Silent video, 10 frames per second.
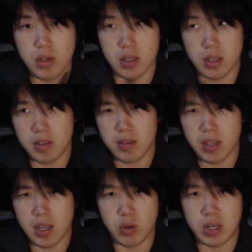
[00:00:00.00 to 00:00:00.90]
At least like
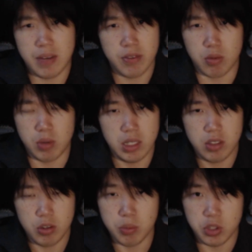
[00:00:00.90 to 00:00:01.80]
I wouldn't have to read
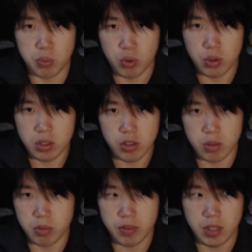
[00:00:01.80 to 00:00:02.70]
too much more in
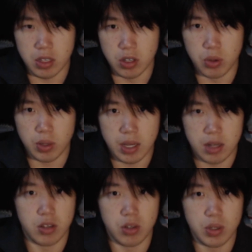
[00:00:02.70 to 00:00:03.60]
terms of like knowing how to
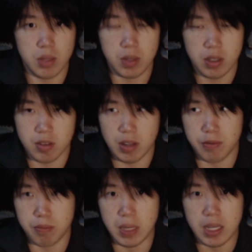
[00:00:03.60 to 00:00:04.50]
do it because I've
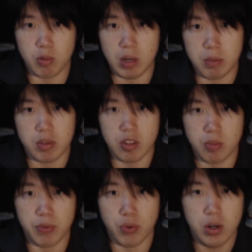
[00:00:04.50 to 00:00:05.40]
made websites
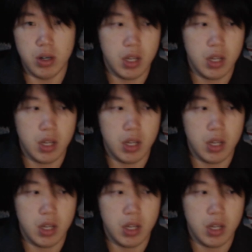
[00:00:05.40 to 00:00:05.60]
before.